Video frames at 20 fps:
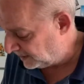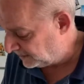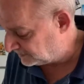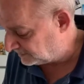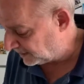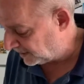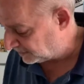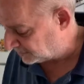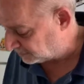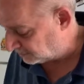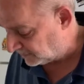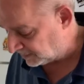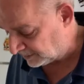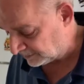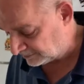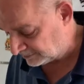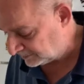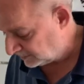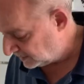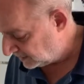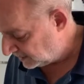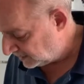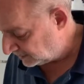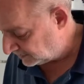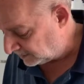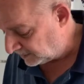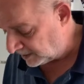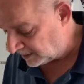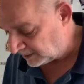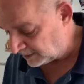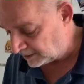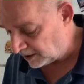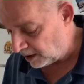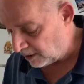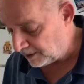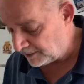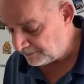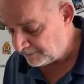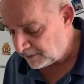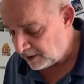takes minutes to get it
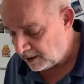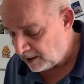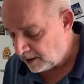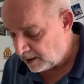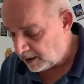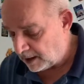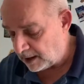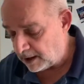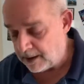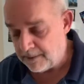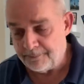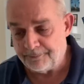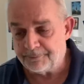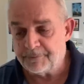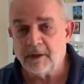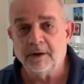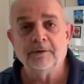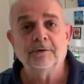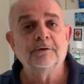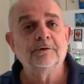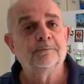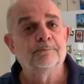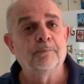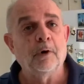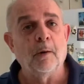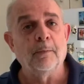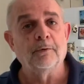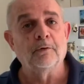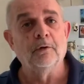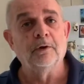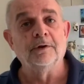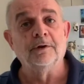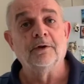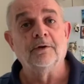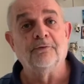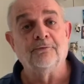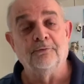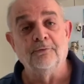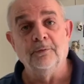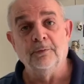going. Then just pop it all into
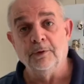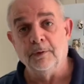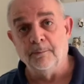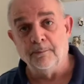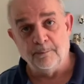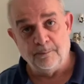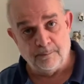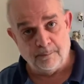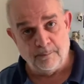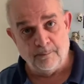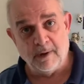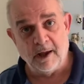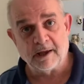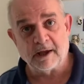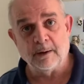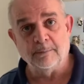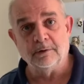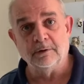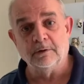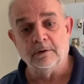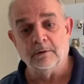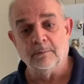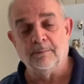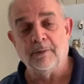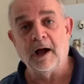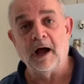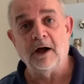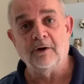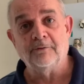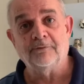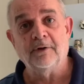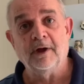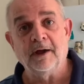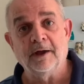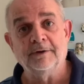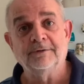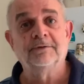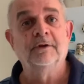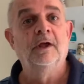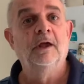you make up your little
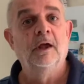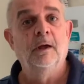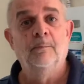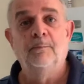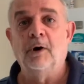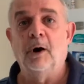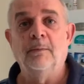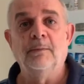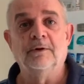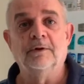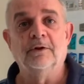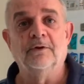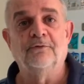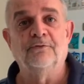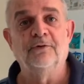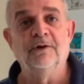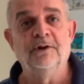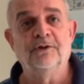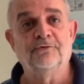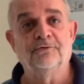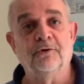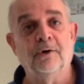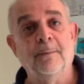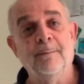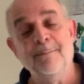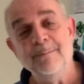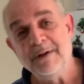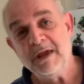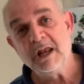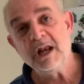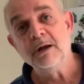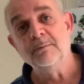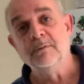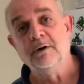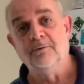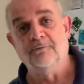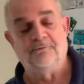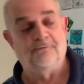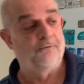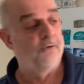parfaits, pop them into the fridge for a
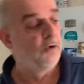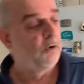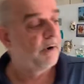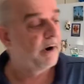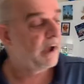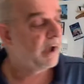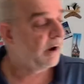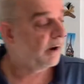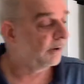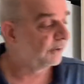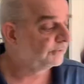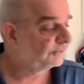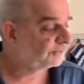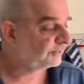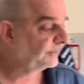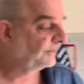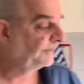minimum 4 hours.